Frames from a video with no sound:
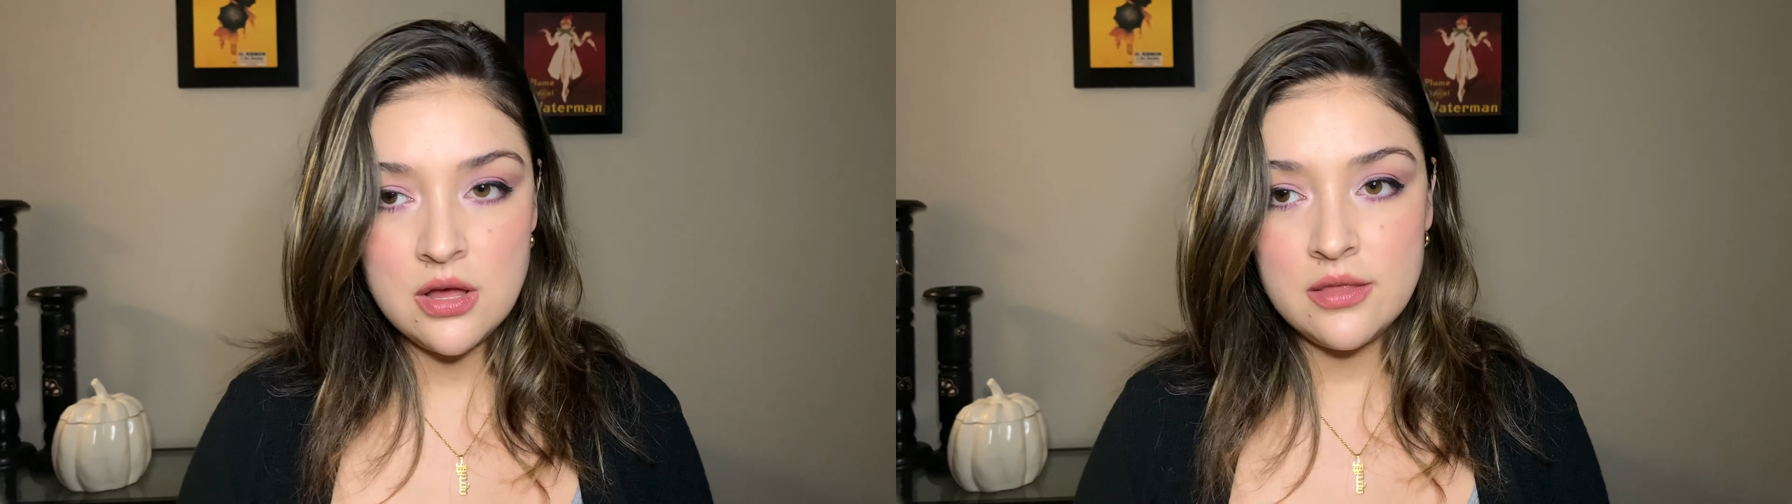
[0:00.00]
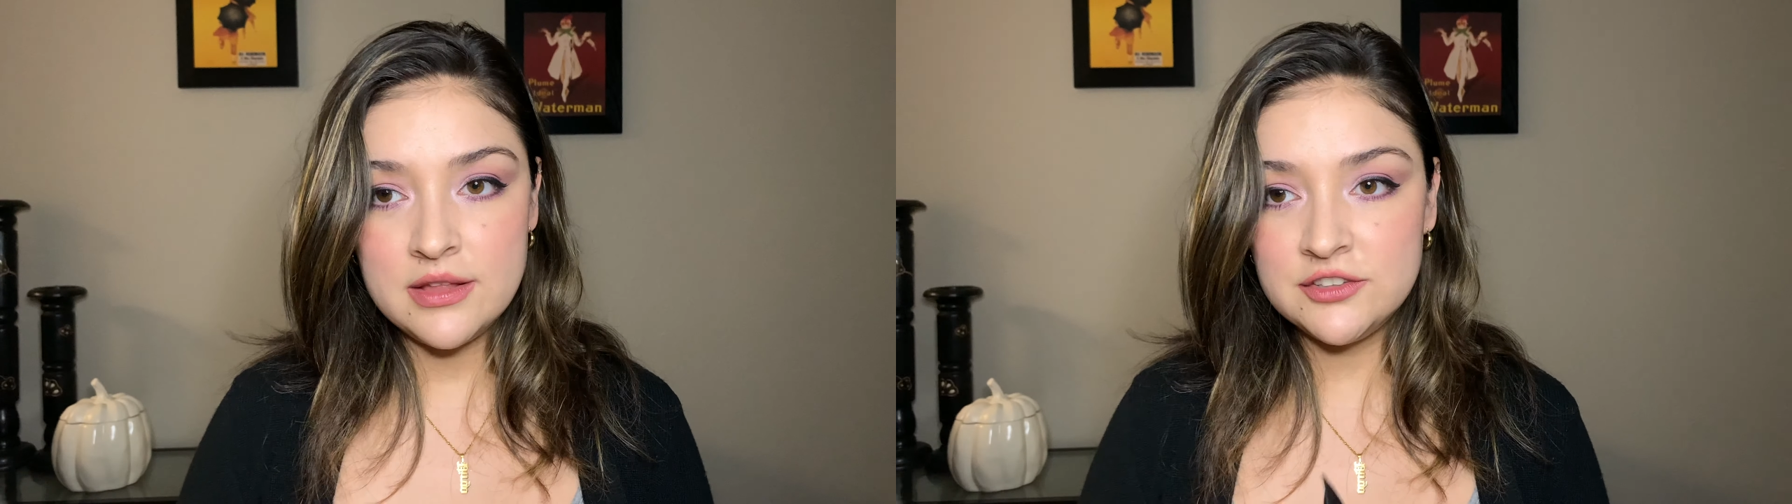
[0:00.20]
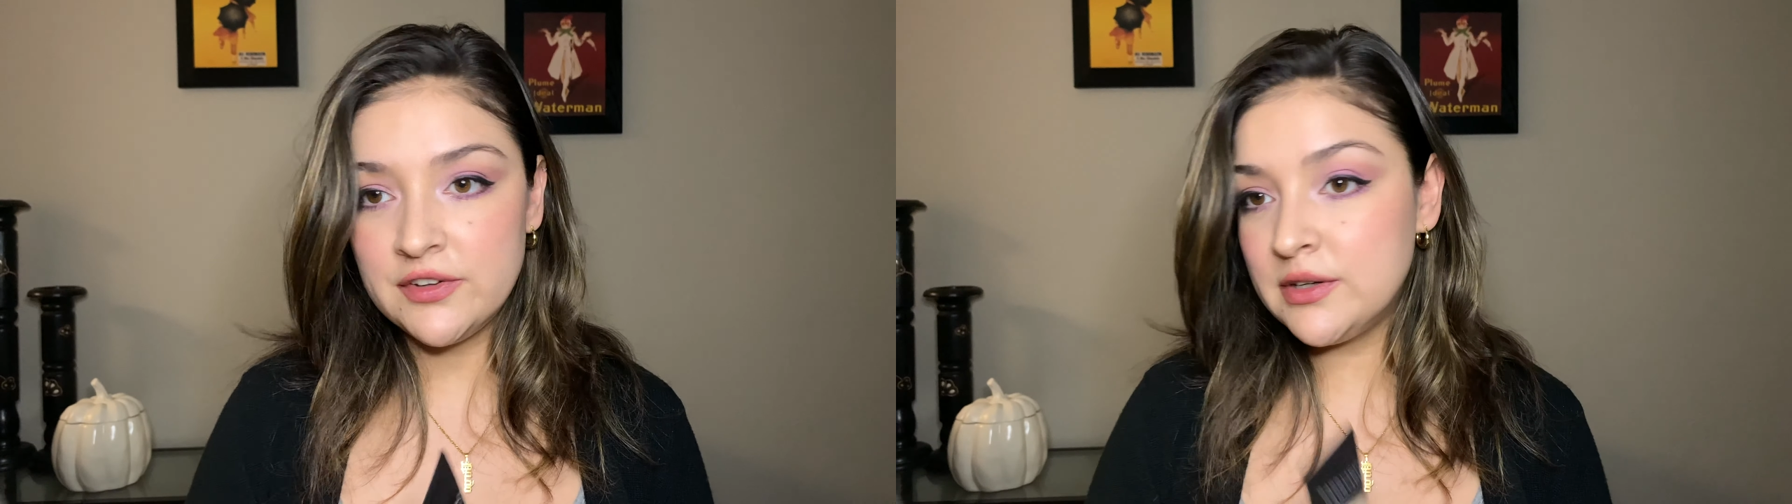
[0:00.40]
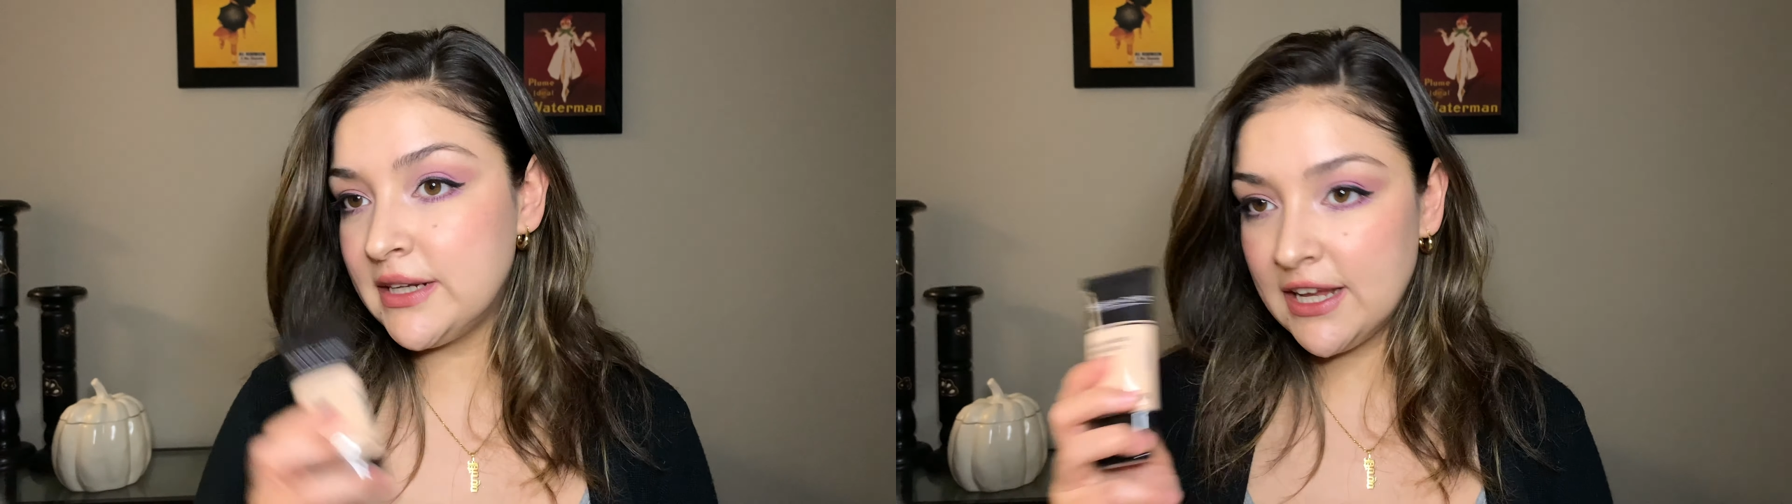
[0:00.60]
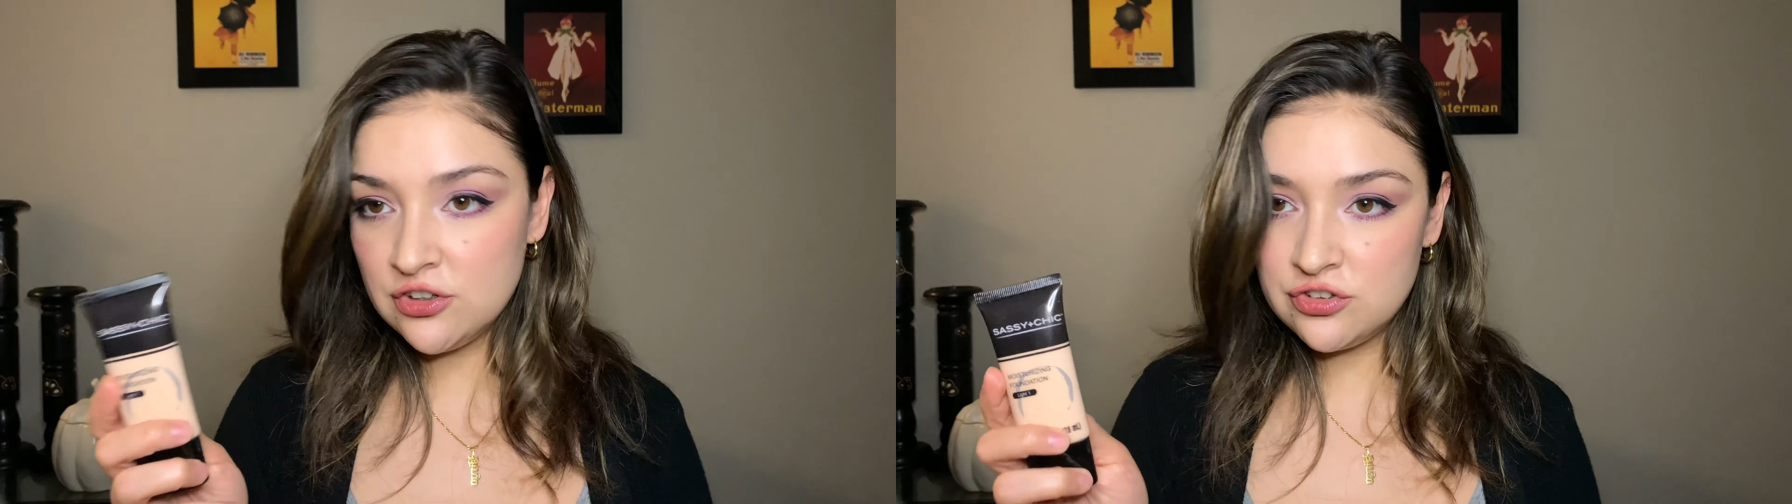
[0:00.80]
This
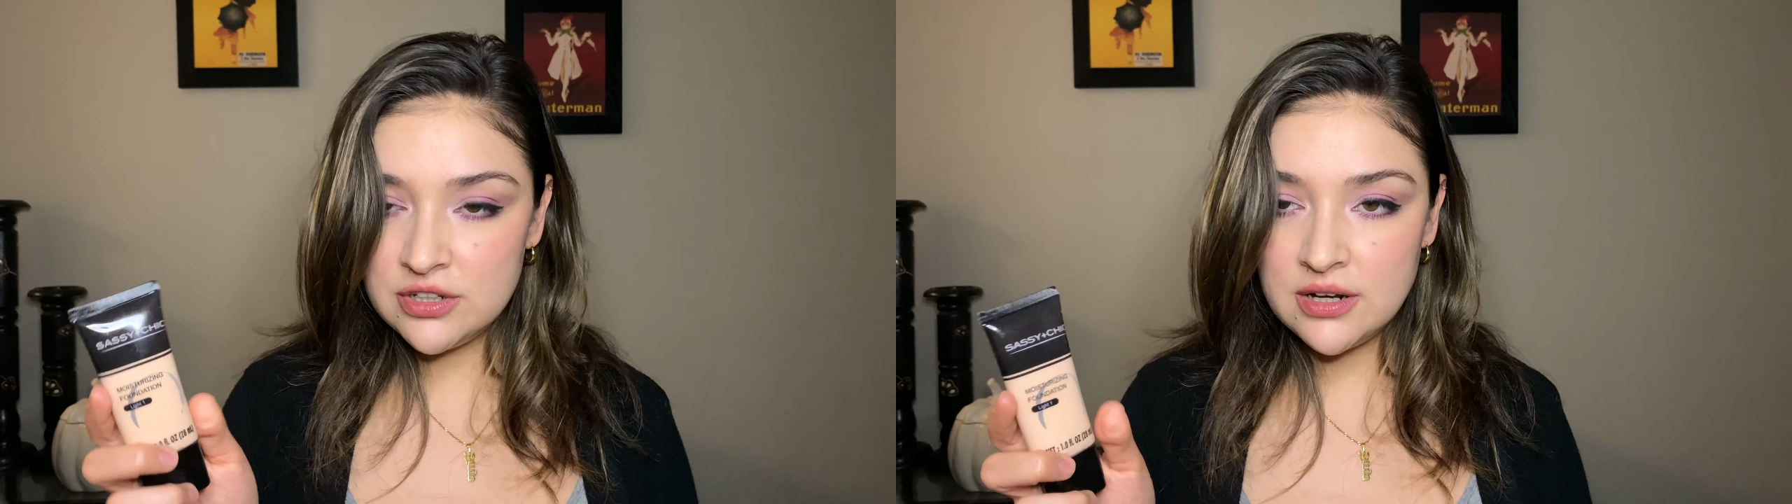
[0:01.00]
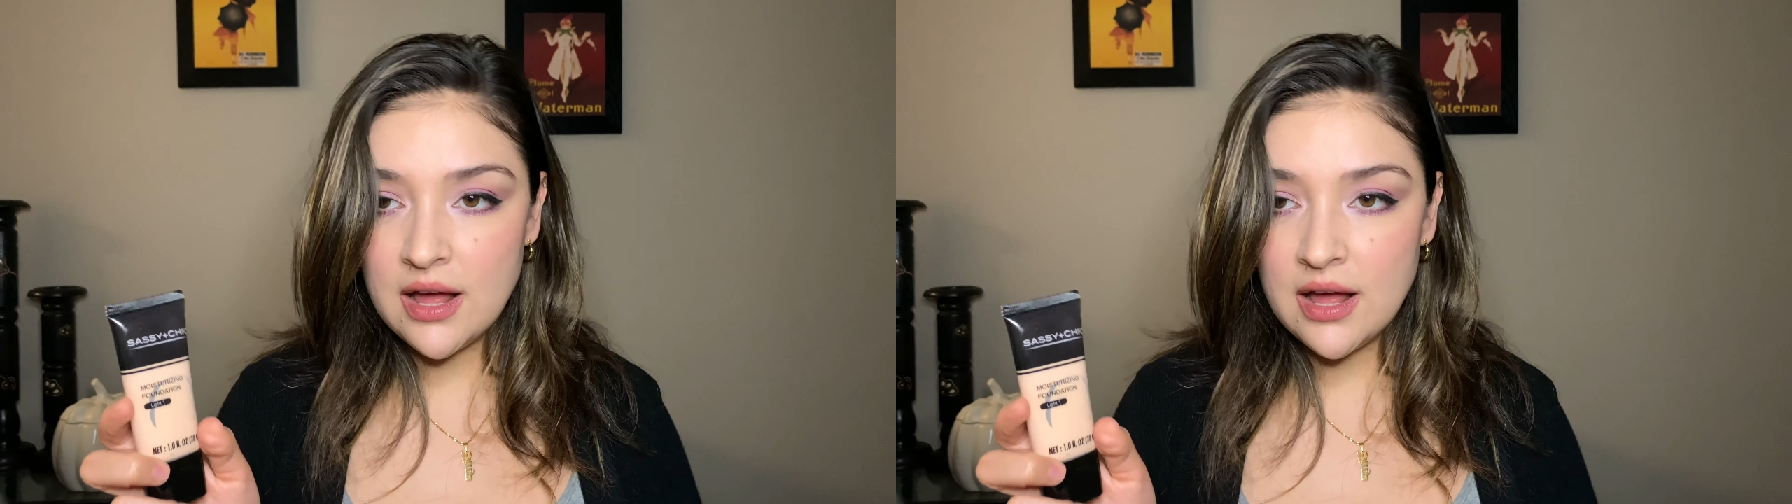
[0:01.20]
foundation,